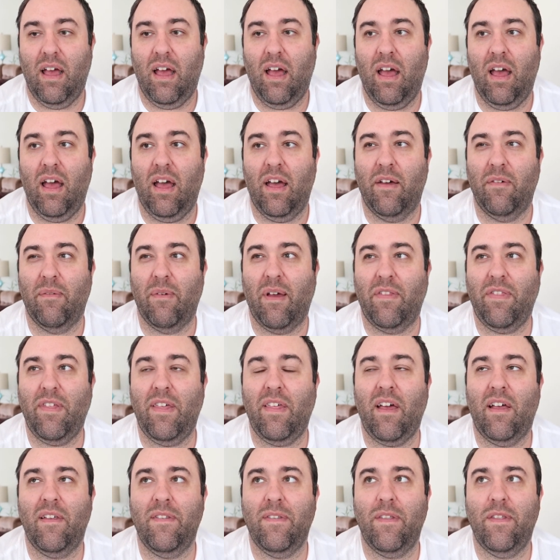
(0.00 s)
I
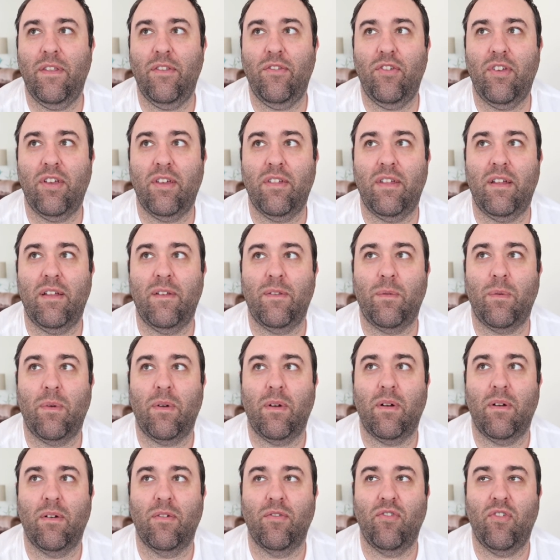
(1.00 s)
think also the cheerleaders
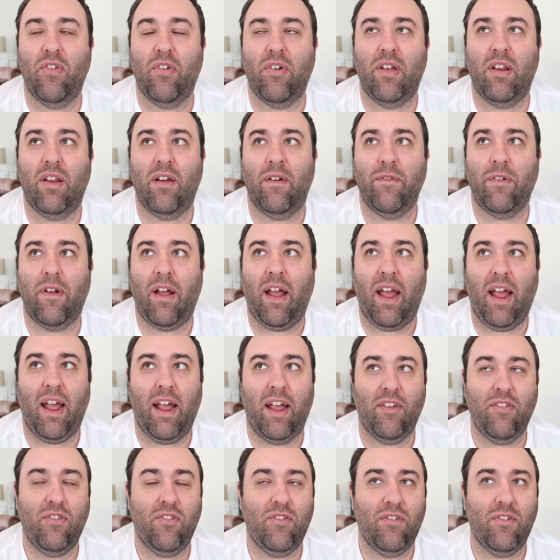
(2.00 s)
were cheering on for
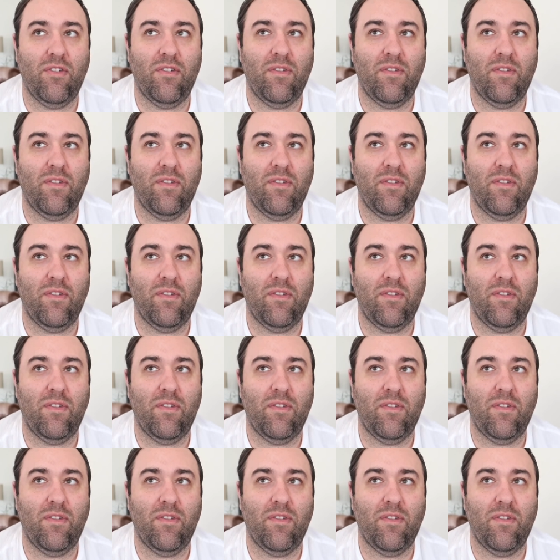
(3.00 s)
Ash,